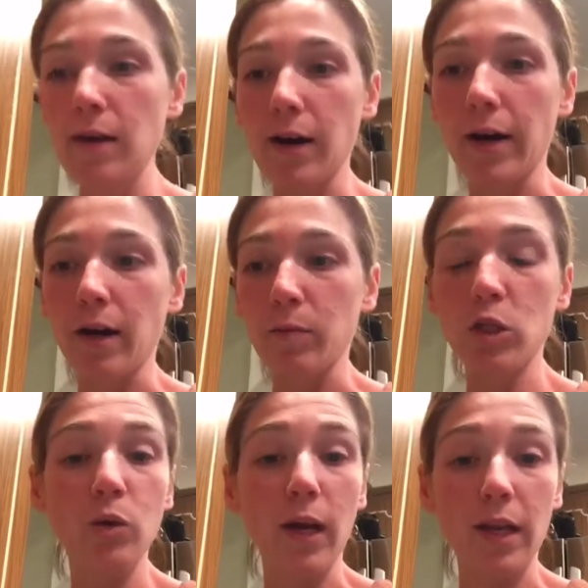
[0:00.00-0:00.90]
Um, you
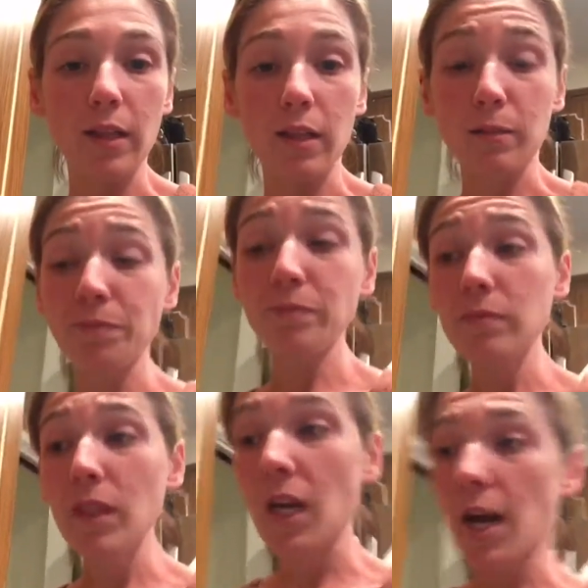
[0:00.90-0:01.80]
could do anything.
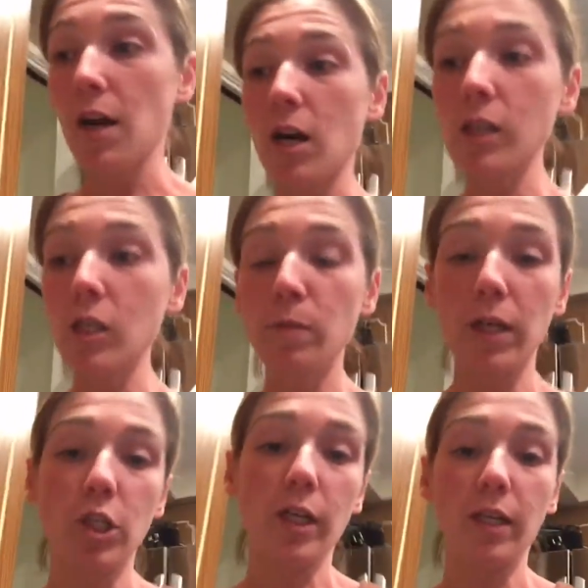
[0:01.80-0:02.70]
I also
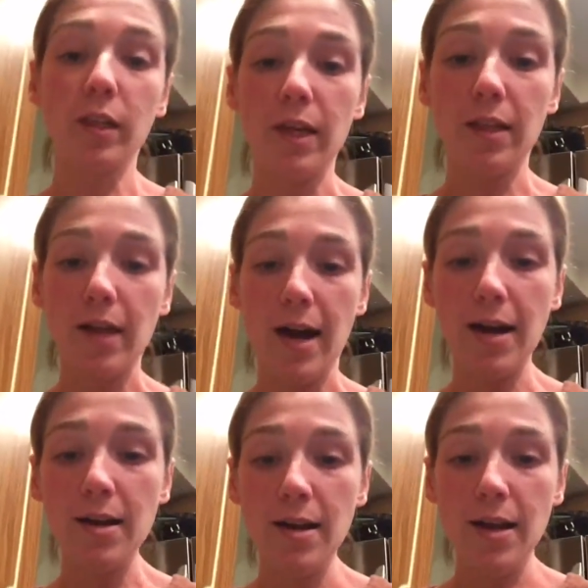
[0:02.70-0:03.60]
make chicken like
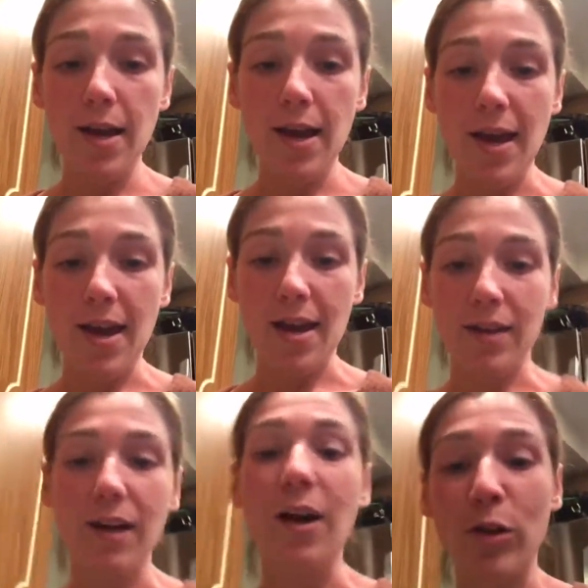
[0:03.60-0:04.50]
that
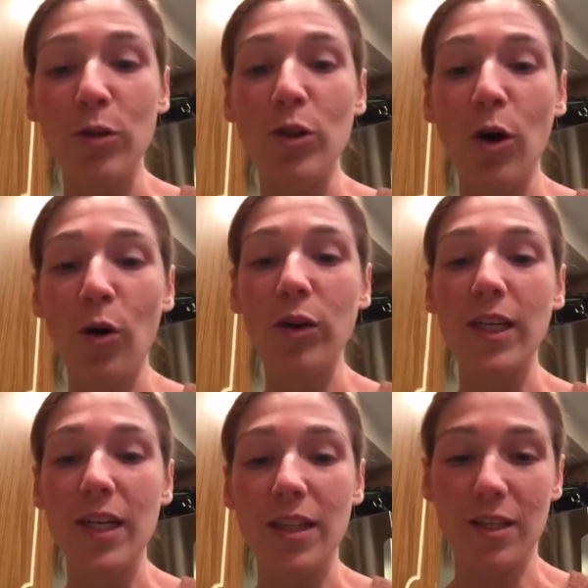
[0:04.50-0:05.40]
and oh, you totally
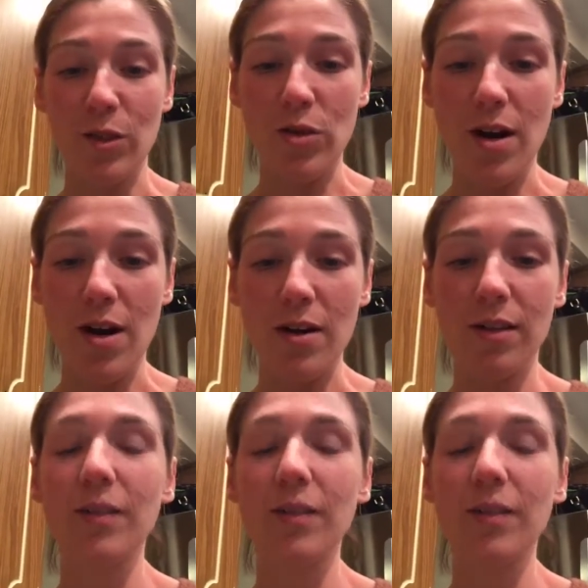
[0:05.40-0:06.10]
need this, Laura.